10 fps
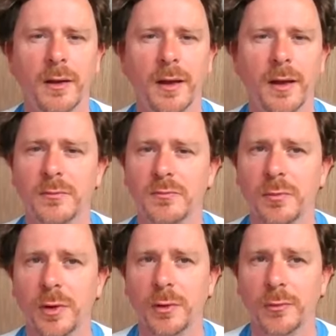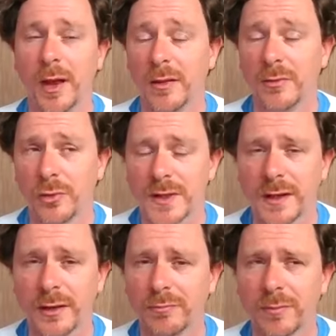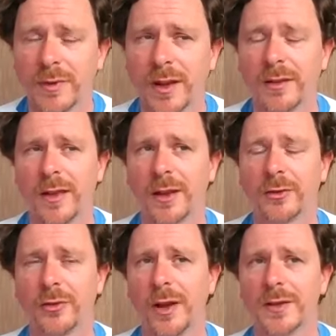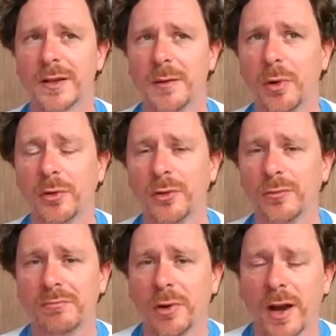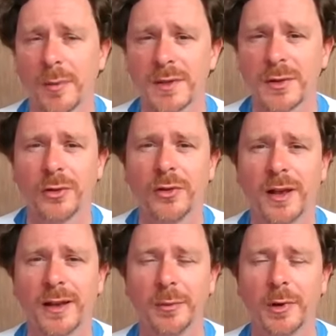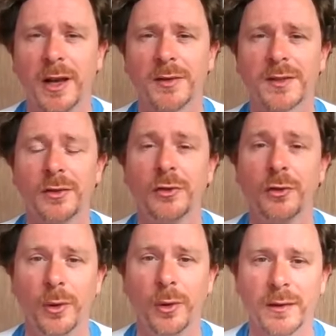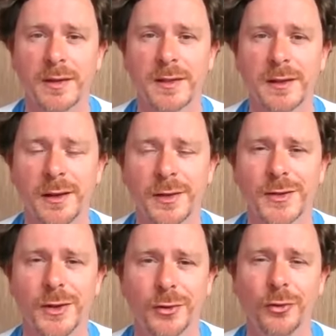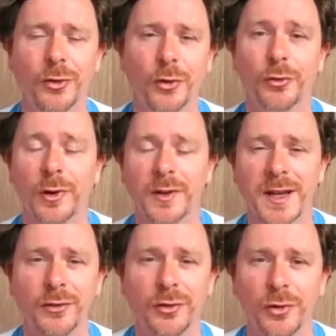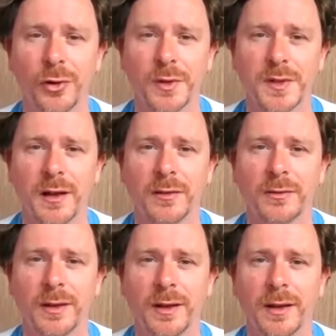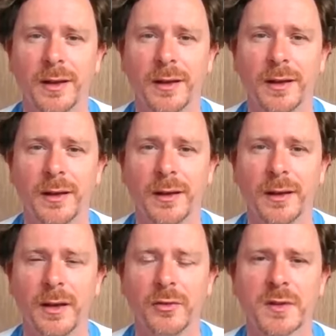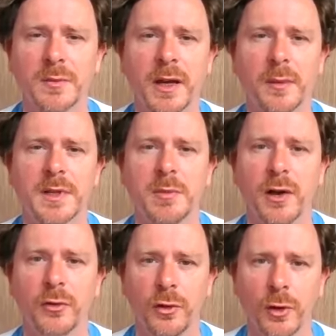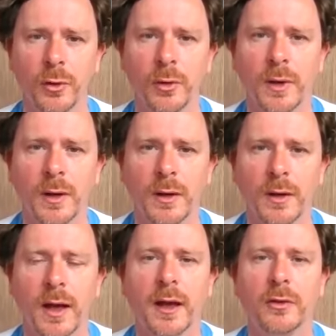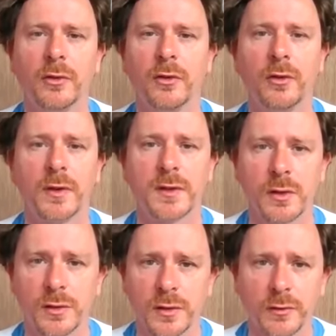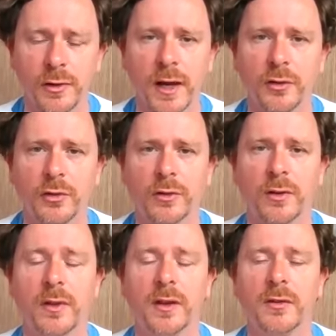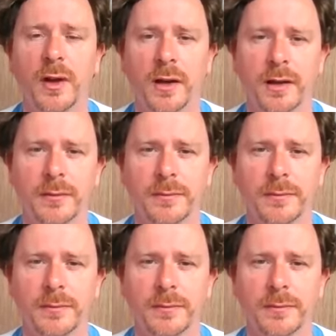It'd be interesting in that it's important perhaps not to tell anybody else that you're doing this, so that you don't draw attention to yourself. It just becomes about you and the source of creation, the divine.